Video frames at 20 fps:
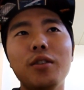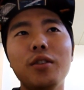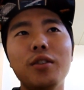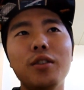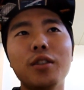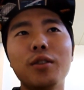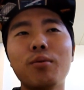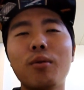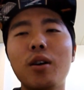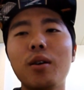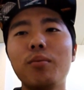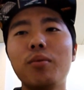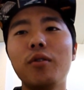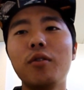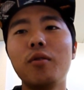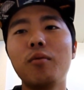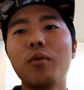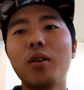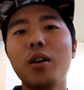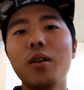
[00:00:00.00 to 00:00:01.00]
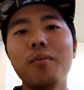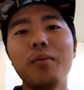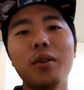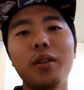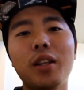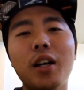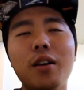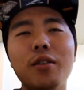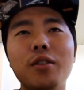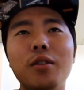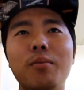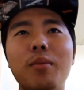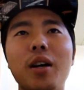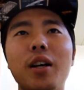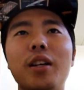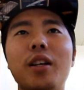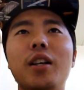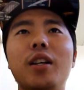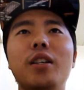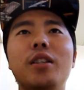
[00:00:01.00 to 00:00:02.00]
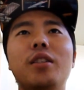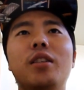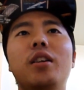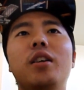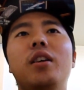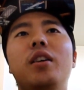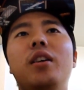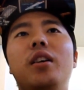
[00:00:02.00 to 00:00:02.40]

you just want to prove them wrong, but that was in my case.